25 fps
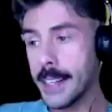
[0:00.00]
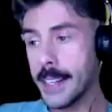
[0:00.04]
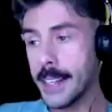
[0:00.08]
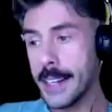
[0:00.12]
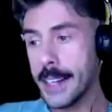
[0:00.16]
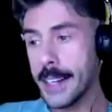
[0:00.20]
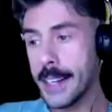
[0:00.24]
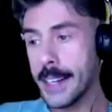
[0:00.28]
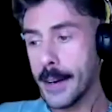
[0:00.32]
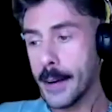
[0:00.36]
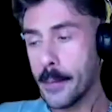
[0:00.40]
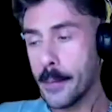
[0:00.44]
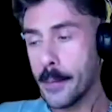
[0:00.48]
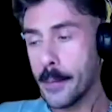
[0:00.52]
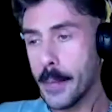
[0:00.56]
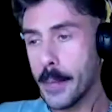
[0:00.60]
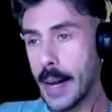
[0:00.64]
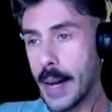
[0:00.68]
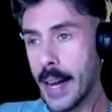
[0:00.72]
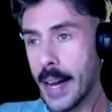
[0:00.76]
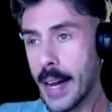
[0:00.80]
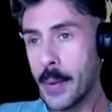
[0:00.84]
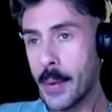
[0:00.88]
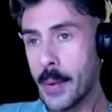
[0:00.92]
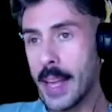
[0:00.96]

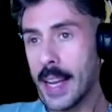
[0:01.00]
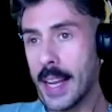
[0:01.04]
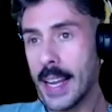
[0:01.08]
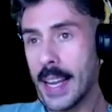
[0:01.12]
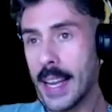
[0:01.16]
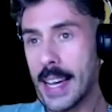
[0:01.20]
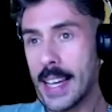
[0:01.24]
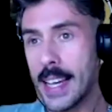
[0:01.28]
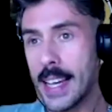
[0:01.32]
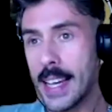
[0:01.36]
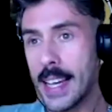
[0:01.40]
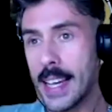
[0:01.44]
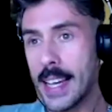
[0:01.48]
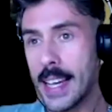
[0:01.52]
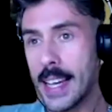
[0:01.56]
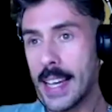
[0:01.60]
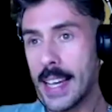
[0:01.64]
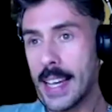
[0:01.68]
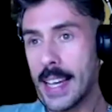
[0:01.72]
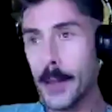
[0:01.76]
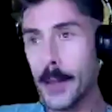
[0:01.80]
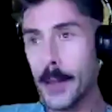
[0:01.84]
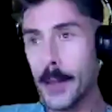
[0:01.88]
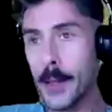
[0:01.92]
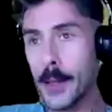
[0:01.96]
I realized that
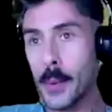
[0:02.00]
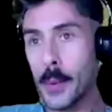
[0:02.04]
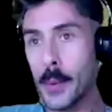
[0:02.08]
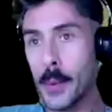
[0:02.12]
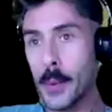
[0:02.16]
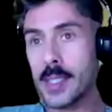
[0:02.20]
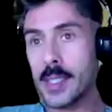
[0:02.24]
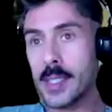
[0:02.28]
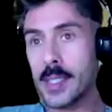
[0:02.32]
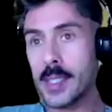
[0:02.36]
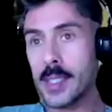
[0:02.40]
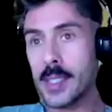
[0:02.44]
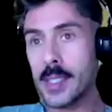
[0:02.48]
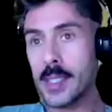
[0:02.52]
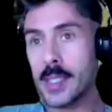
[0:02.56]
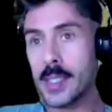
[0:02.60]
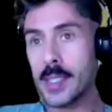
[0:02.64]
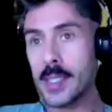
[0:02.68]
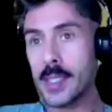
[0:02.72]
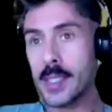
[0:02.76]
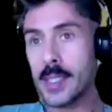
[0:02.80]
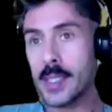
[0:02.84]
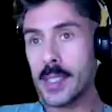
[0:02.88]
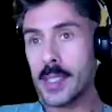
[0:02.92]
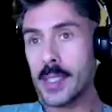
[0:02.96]
there were
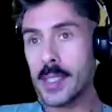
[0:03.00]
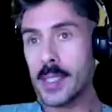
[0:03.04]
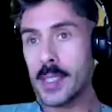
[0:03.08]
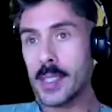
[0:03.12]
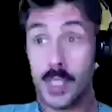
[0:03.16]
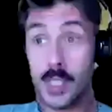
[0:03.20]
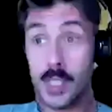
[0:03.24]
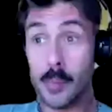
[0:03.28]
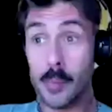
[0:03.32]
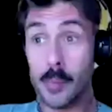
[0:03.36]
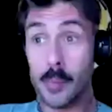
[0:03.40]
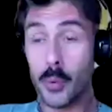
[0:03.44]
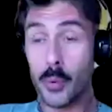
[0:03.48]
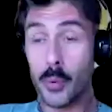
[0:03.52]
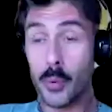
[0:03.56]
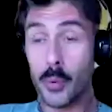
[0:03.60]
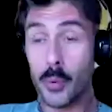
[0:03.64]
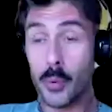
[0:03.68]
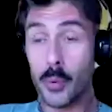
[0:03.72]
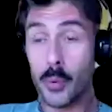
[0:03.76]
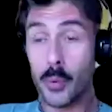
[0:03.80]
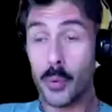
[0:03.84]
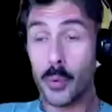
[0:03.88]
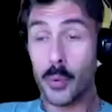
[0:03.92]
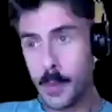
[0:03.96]
some
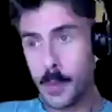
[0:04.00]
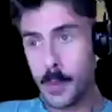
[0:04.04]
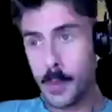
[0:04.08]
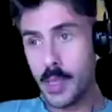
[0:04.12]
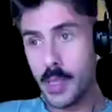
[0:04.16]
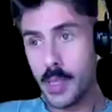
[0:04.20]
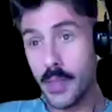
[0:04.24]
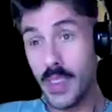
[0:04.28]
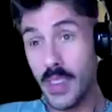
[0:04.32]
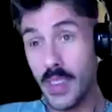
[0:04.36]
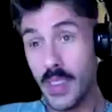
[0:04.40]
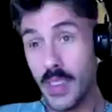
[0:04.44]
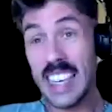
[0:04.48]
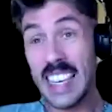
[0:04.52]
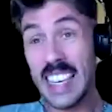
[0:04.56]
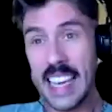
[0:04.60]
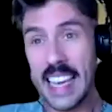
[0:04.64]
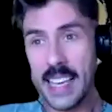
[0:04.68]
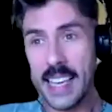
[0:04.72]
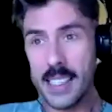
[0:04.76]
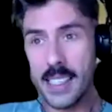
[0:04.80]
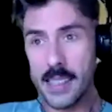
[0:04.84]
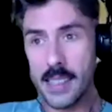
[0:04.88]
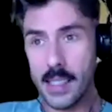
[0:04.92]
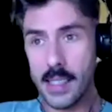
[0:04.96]
projects, some specific
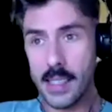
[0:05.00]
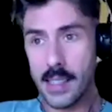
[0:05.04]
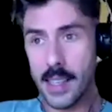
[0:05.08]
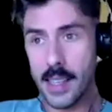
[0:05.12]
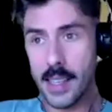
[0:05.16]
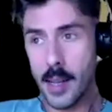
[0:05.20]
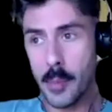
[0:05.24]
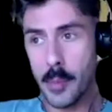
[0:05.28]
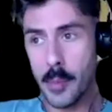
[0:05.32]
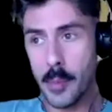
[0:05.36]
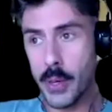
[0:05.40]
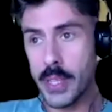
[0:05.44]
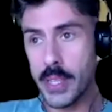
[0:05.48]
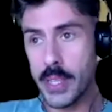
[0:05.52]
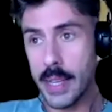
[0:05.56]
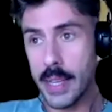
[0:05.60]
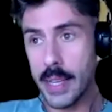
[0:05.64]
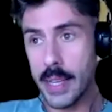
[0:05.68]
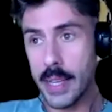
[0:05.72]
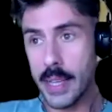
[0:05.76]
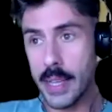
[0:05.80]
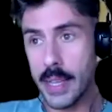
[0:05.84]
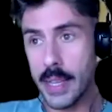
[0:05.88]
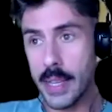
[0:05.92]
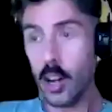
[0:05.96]
cases that I
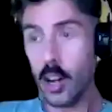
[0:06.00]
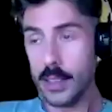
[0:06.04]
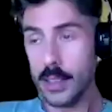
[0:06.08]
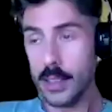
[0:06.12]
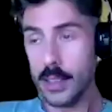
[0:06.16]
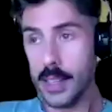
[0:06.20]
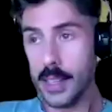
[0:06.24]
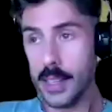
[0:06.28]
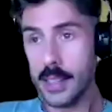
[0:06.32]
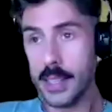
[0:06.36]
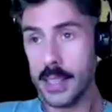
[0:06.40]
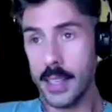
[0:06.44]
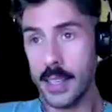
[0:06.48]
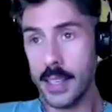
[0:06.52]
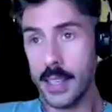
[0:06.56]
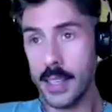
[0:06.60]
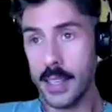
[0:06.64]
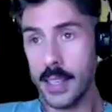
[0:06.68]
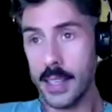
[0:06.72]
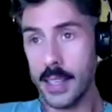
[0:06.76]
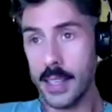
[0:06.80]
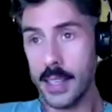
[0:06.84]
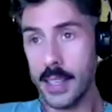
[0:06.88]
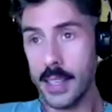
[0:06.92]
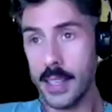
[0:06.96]
presented that caught the
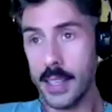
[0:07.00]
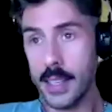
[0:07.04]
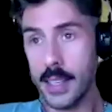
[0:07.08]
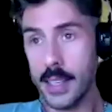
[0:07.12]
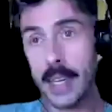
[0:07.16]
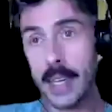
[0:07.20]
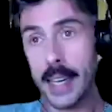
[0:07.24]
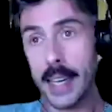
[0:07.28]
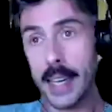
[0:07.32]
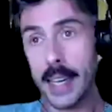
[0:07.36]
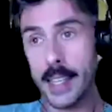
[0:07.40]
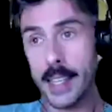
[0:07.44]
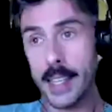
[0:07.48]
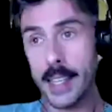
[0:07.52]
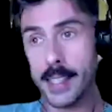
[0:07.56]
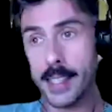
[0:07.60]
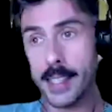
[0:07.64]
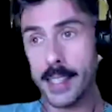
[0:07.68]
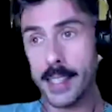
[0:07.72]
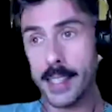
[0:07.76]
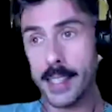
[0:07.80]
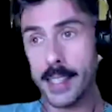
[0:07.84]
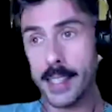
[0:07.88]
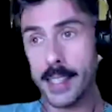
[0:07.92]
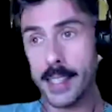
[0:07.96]
attention of the
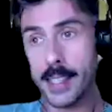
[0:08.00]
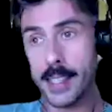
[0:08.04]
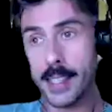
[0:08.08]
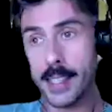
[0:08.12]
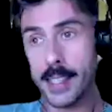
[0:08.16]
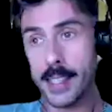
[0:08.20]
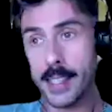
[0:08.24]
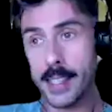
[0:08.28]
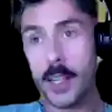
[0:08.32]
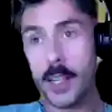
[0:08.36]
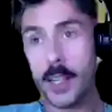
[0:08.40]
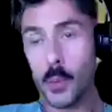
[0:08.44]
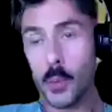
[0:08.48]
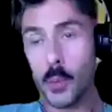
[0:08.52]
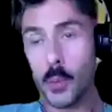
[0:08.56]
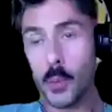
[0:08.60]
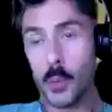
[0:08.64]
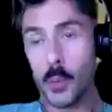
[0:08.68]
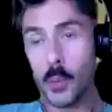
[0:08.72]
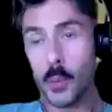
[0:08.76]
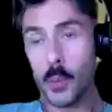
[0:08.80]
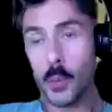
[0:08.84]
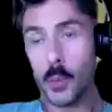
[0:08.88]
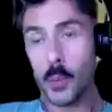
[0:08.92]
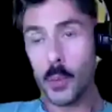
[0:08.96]
delegates. One, it
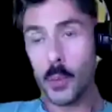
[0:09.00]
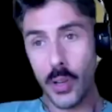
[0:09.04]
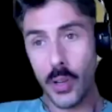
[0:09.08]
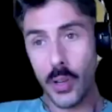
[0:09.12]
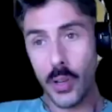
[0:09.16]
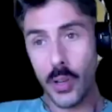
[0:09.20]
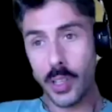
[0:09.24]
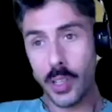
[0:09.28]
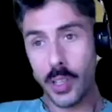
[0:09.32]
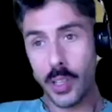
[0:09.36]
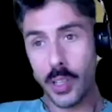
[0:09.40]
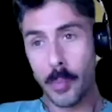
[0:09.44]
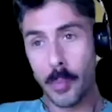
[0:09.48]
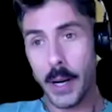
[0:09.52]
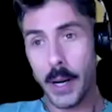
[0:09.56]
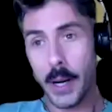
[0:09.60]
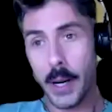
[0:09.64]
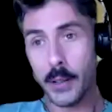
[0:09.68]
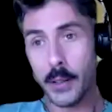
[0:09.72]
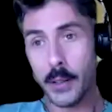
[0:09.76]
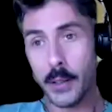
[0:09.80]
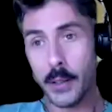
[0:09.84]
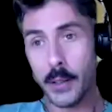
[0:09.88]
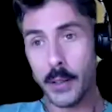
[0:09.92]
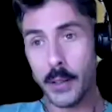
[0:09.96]
was the project about
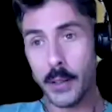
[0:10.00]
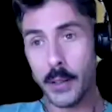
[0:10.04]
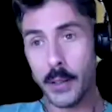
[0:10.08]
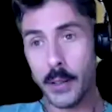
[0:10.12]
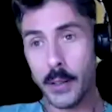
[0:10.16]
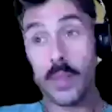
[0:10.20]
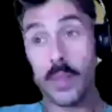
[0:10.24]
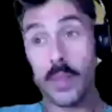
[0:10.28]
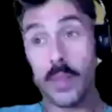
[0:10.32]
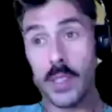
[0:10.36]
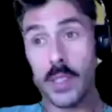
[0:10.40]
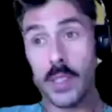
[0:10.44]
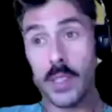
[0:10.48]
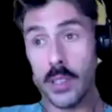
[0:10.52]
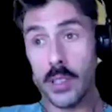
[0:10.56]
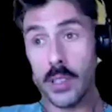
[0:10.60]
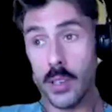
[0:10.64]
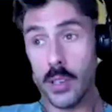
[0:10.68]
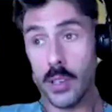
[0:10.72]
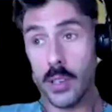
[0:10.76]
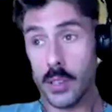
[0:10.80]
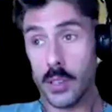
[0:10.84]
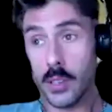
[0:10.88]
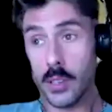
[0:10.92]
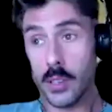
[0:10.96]
the Louis
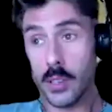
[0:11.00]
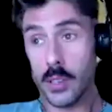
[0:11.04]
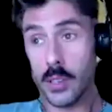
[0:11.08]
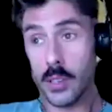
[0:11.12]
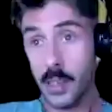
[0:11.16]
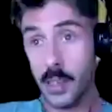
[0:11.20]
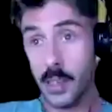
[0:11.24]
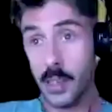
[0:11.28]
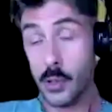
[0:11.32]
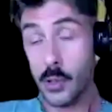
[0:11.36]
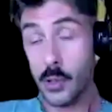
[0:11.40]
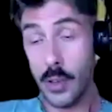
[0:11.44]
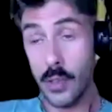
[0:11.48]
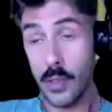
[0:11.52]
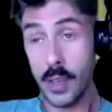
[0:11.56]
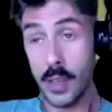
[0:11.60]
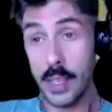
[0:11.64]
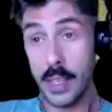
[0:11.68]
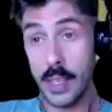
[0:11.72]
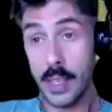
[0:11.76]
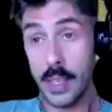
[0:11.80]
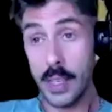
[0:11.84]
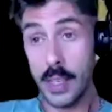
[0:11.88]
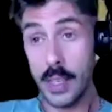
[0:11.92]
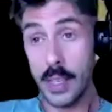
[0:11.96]
Vuitton
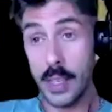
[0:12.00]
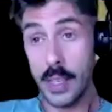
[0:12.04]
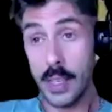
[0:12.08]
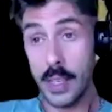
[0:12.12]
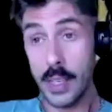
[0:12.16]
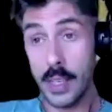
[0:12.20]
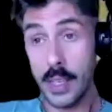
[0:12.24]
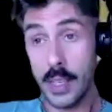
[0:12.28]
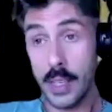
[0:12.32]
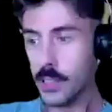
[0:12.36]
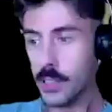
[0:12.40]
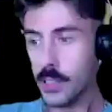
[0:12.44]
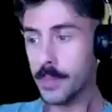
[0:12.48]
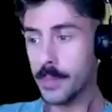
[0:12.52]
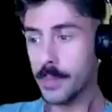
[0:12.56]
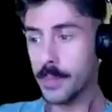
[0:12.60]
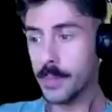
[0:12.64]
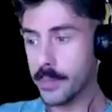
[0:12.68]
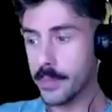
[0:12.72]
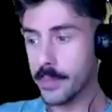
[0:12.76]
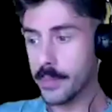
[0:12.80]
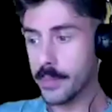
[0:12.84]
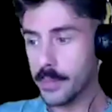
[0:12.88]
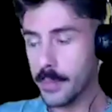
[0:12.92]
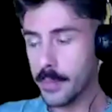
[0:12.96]
traveling exhibition.